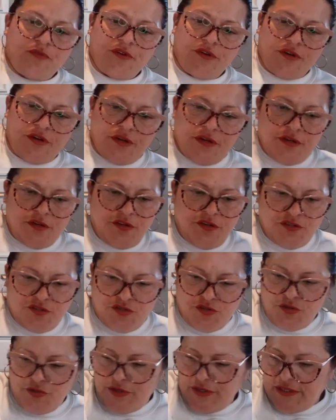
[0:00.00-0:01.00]
put it in your
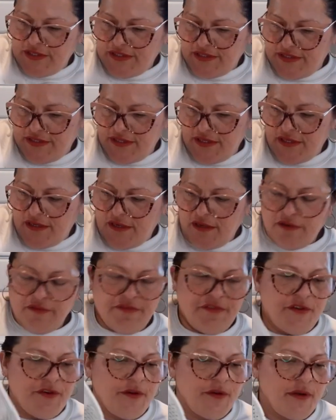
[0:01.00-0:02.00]
toilet seat
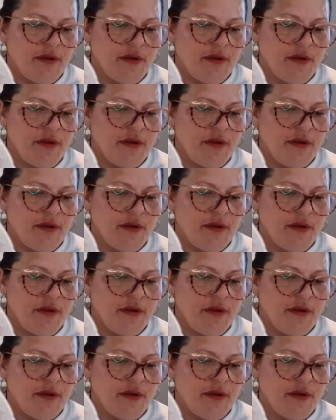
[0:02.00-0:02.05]
cover